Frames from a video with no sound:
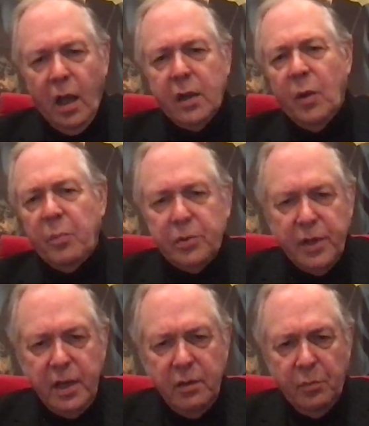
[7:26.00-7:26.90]

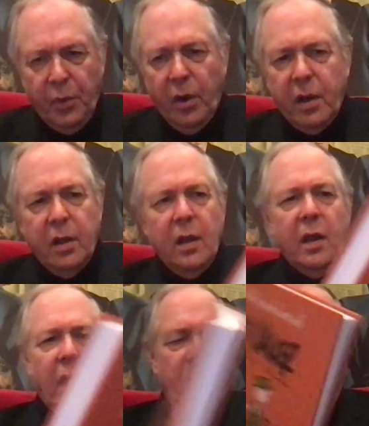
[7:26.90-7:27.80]
complete book
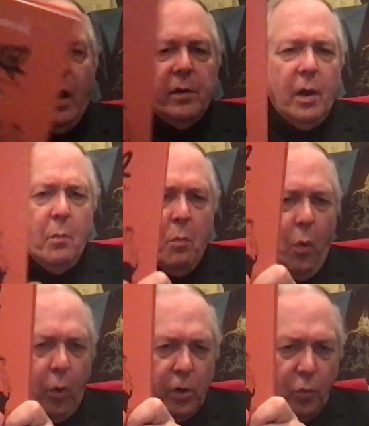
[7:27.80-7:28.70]
about
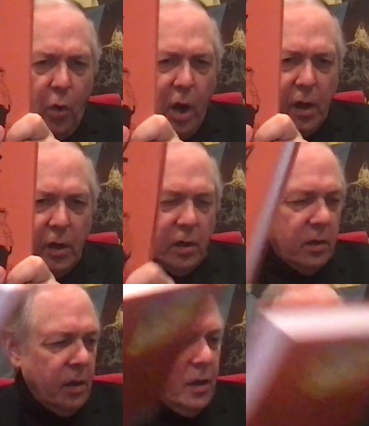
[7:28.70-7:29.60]
Mort Walker,
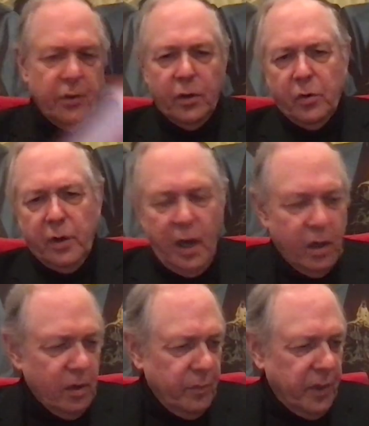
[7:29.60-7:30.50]
the
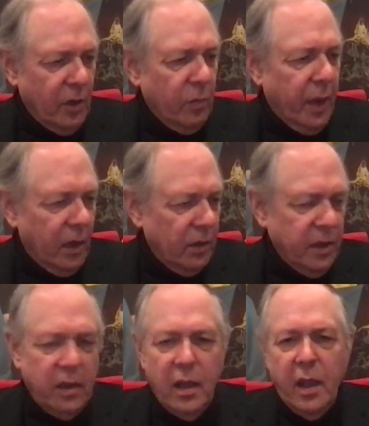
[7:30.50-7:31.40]
creator of Beetle
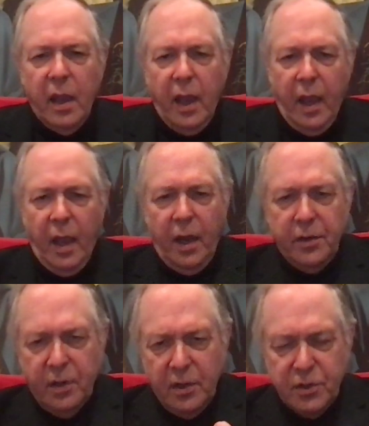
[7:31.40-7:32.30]
Bailey
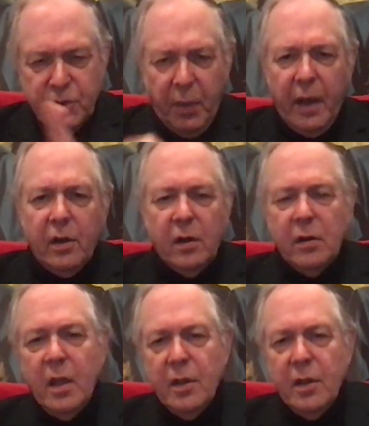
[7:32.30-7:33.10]
and Spider.